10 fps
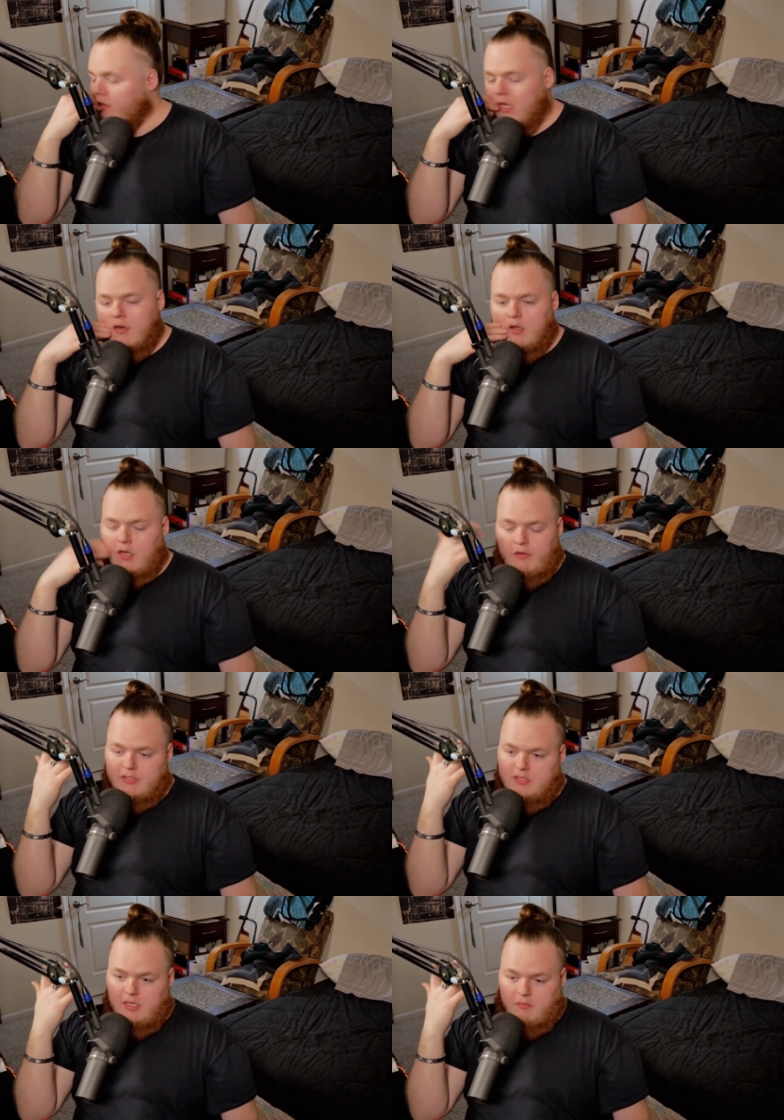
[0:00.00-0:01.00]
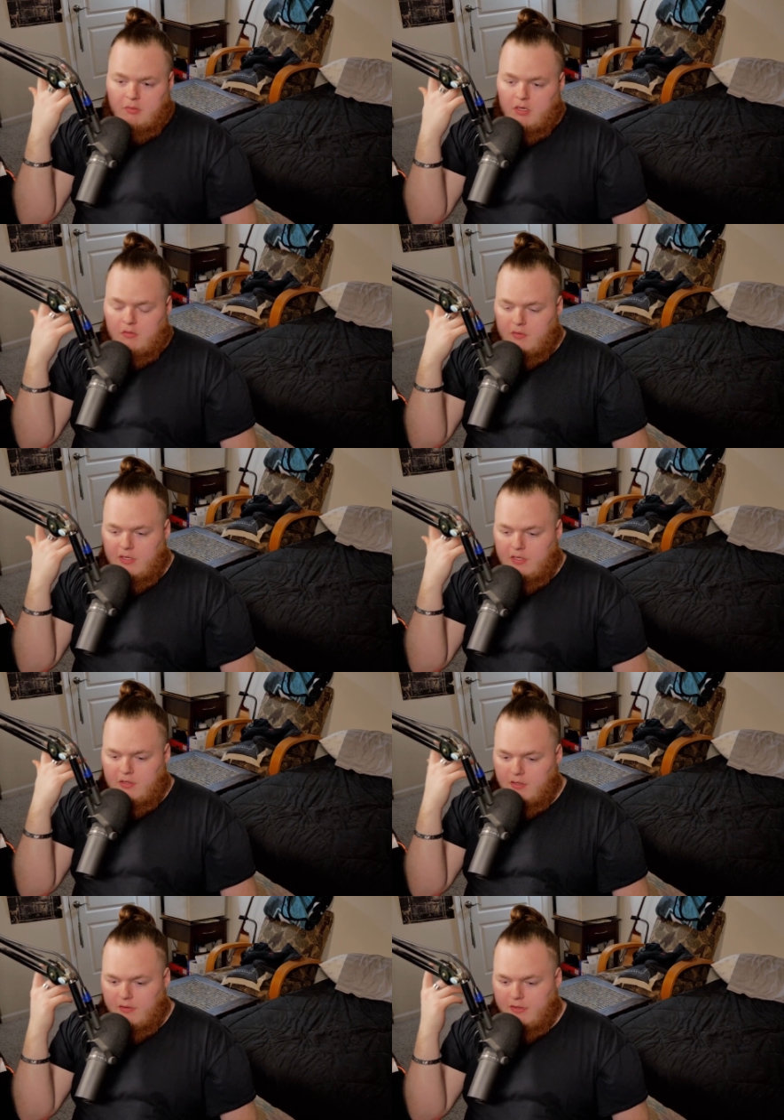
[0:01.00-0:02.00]
I, know, I was like, bro, it,
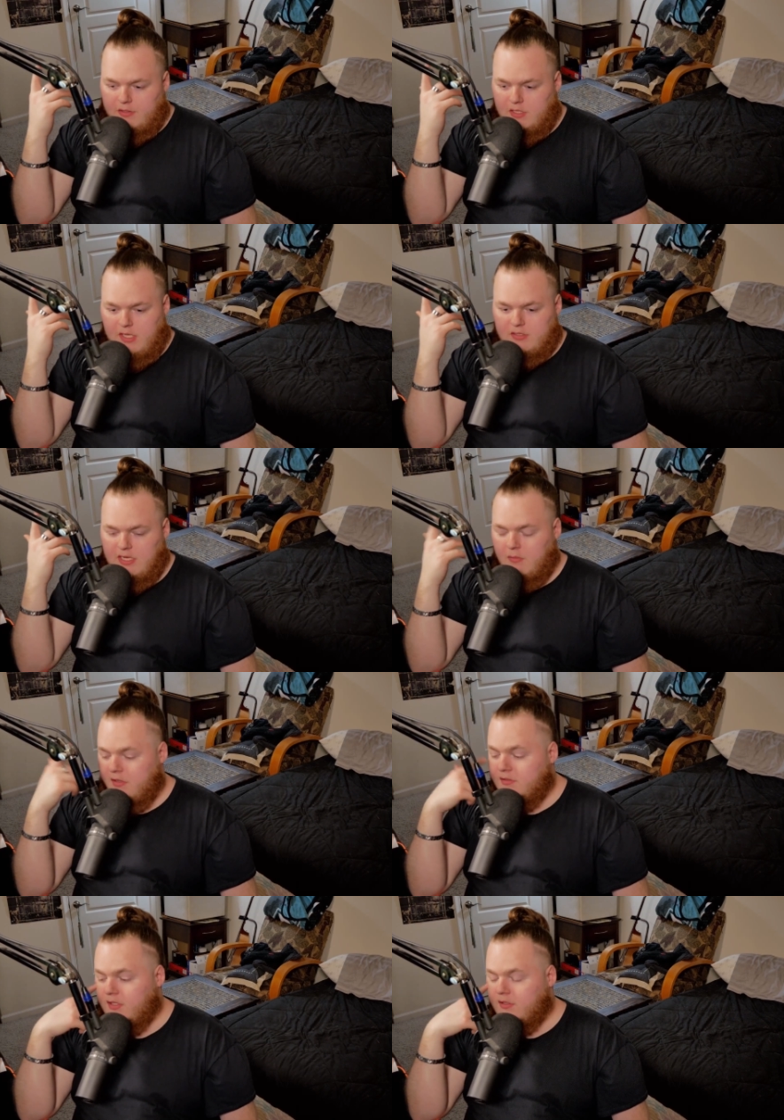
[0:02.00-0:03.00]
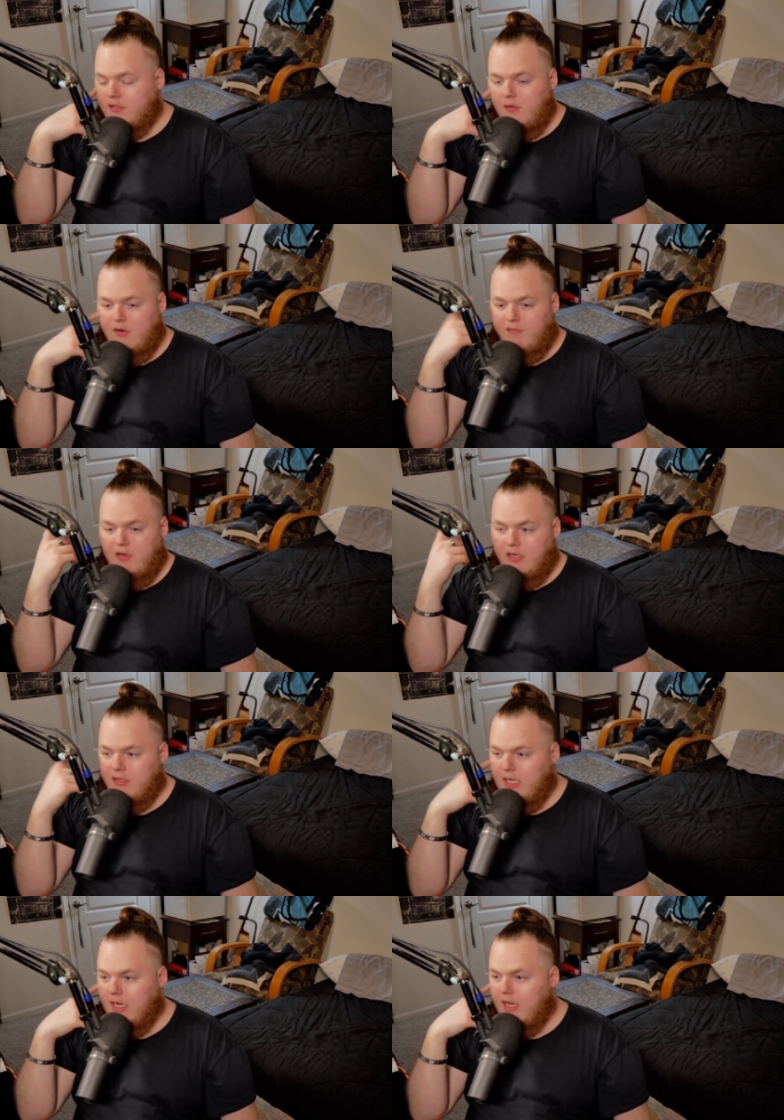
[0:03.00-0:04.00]
it, he said what he's gonna do, and he fucking
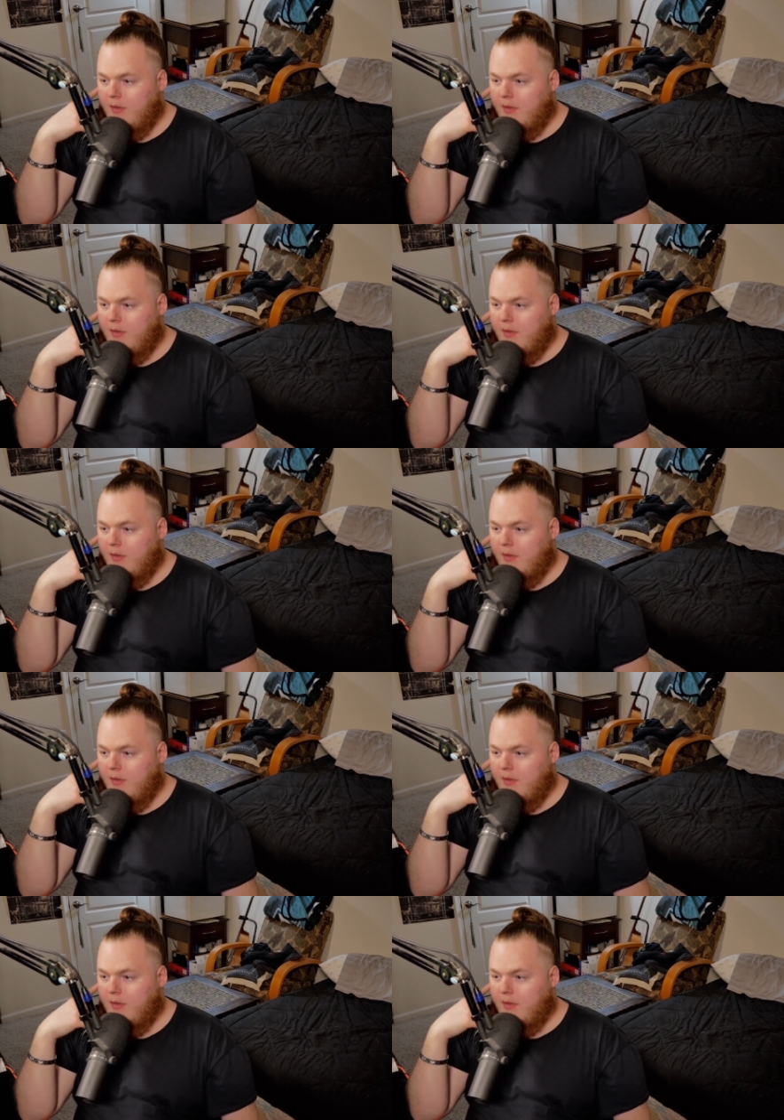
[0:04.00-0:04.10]
did it.